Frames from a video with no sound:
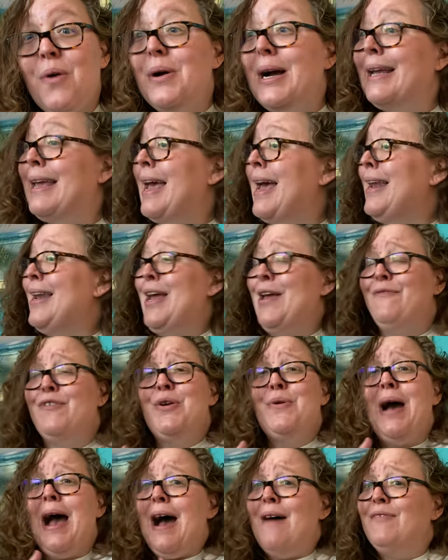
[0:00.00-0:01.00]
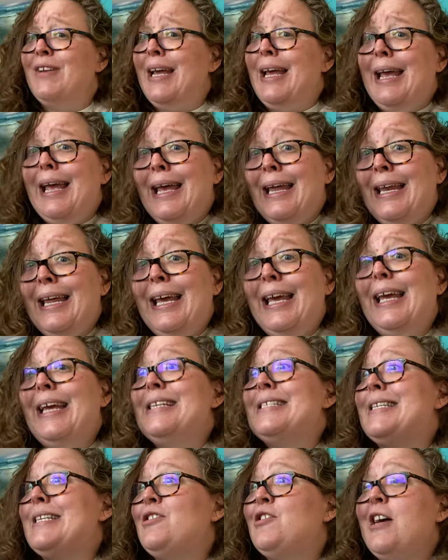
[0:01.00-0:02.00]
again if you have any
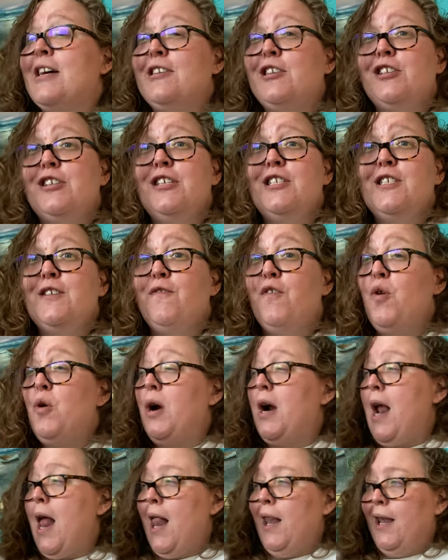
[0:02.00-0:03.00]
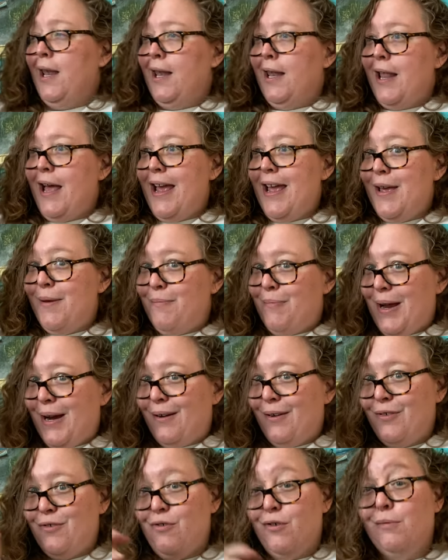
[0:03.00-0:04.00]
suggestions for light
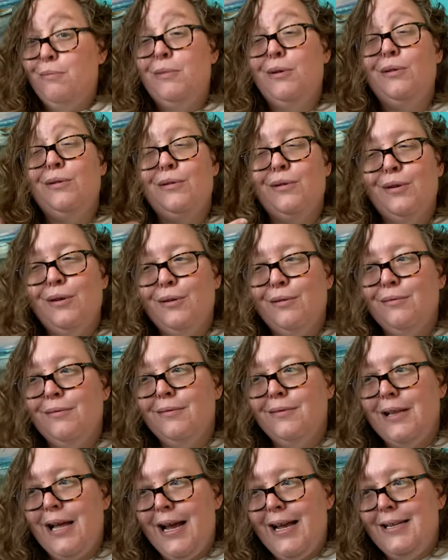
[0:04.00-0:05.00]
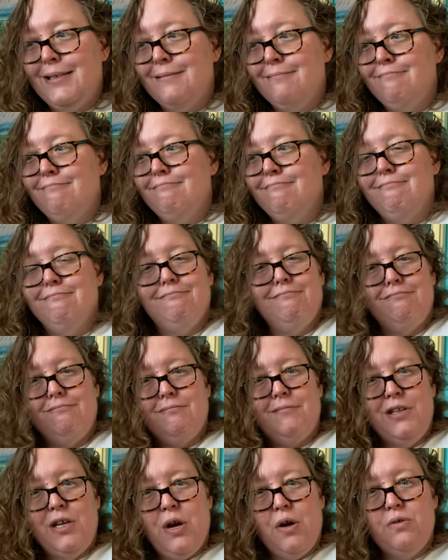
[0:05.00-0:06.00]
paranormal or light
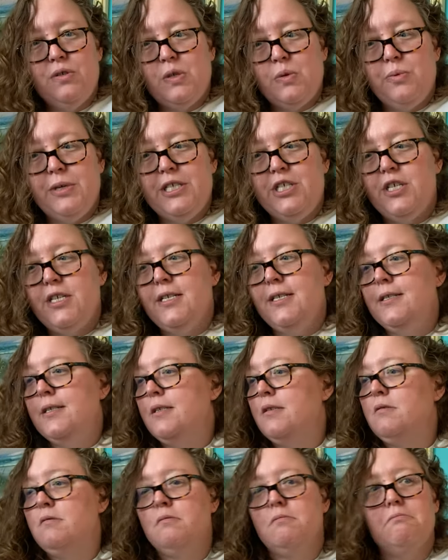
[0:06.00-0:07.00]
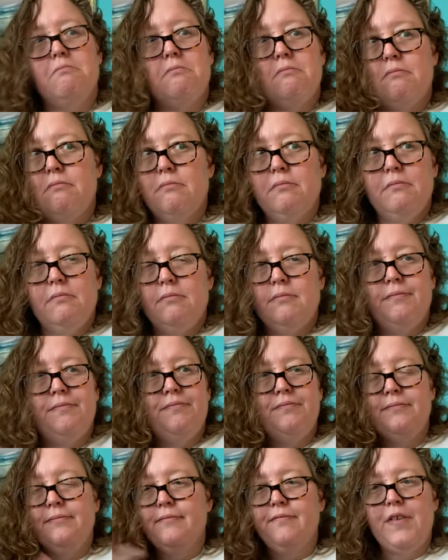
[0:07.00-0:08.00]
ghost, witches,
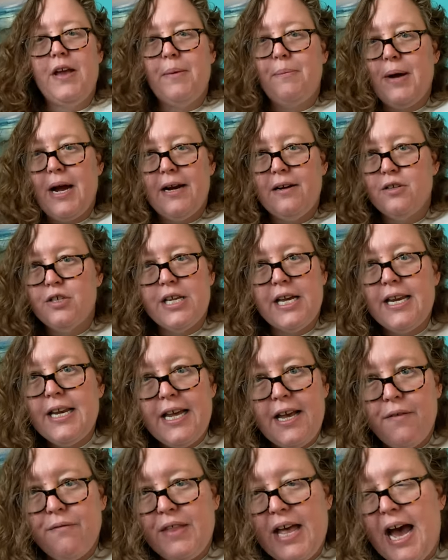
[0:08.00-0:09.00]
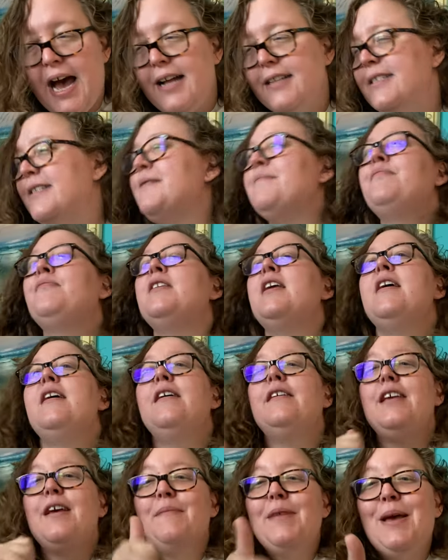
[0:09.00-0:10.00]
vampires, any of that.
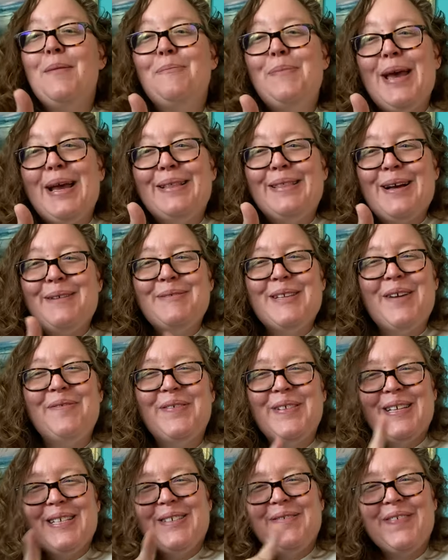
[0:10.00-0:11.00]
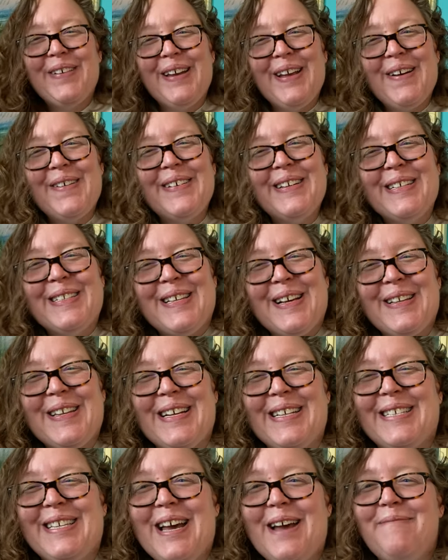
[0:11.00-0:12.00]
Give me a big thumbs up for this video. And until
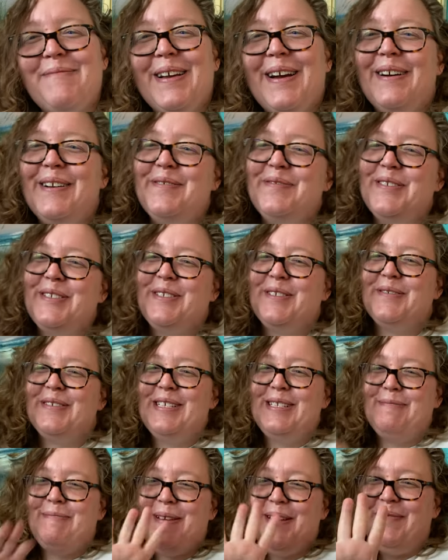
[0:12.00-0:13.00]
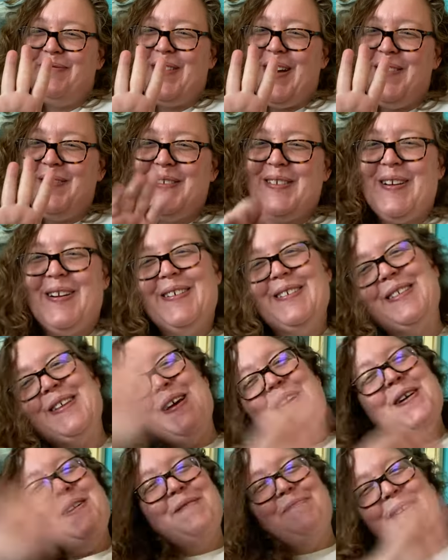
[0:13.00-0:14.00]
next time, may all your future reads be 5 stars.
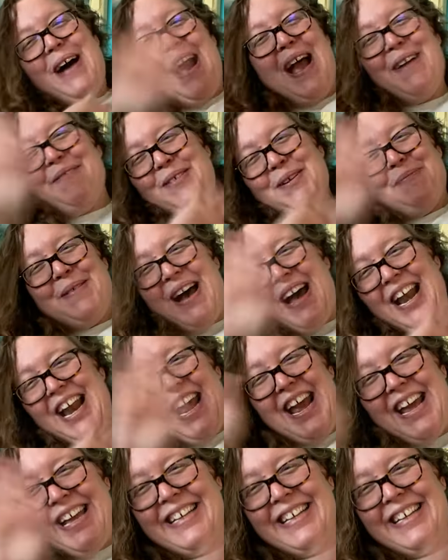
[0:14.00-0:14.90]
Bye, everybody.